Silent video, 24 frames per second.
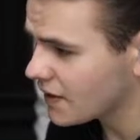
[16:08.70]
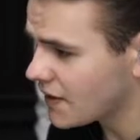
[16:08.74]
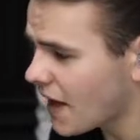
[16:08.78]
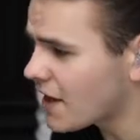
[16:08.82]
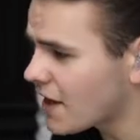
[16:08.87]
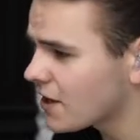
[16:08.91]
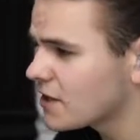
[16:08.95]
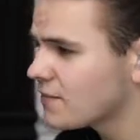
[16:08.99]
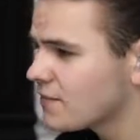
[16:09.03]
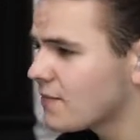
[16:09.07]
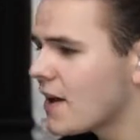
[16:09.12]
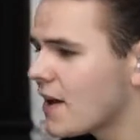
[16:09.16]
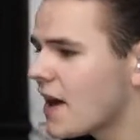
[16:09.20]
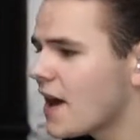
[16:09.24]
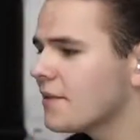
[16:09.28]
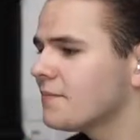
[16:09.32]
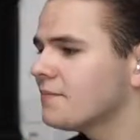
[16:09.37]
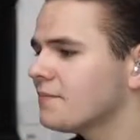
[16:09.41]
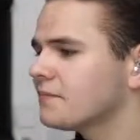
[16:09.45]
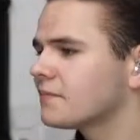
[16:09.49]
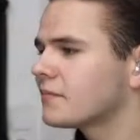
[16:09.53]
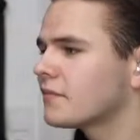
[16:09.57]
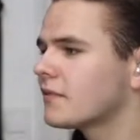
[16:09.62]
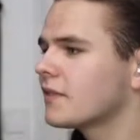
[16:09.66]
Thank you,
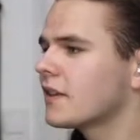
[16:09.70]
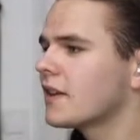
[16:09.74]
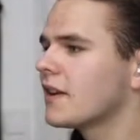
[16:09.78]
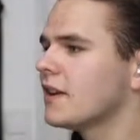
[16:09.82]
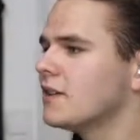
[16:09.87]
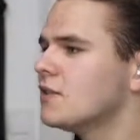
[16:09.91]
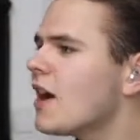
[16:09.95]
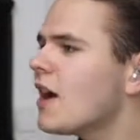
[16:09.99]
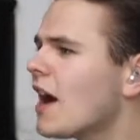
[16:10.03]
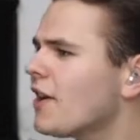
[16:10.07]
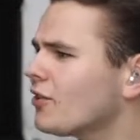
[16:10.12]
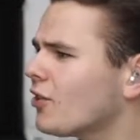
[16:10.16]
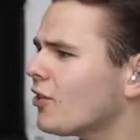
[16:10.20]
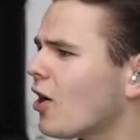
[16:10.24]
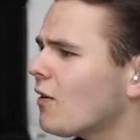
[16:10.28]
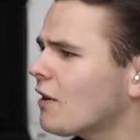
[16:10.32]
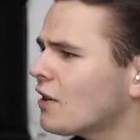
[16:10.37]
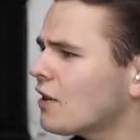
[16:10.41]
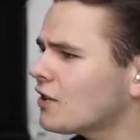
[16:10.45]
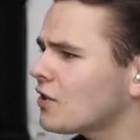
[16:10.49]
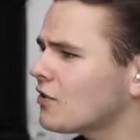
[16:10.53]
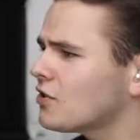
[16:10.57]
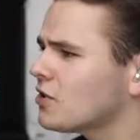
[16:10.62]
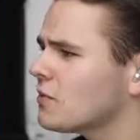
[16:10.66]
man. You guys are
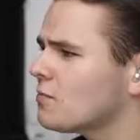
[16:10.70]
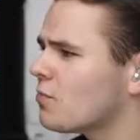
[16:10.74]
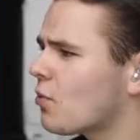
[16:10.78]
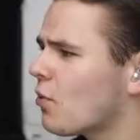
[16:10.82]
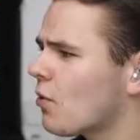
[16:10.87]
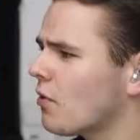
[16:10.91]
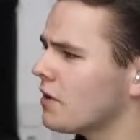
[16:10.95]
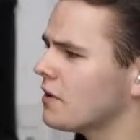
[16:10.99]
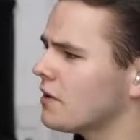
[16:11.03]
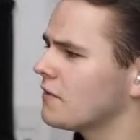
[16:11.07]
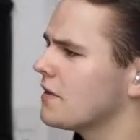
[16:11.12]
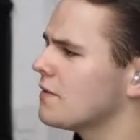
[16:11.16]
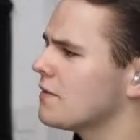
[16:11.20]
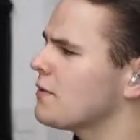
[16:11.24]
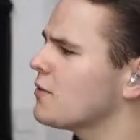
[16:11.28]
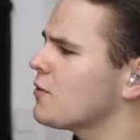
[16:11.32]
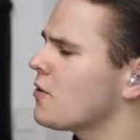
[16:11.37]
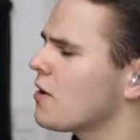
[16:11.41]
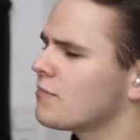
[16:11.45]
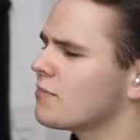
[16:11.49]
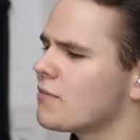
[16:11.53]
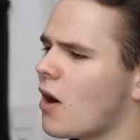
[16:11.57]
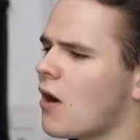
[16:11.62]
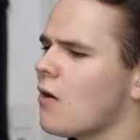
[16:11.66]
always so supportive, even
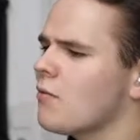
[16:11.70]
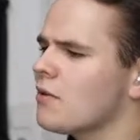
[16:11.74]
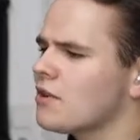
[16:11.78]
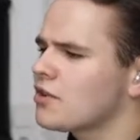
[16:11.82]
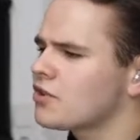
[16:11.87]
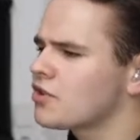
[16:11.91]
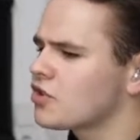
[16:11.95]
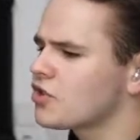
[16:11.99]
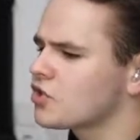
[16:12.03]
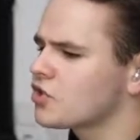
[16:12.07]
though I'm always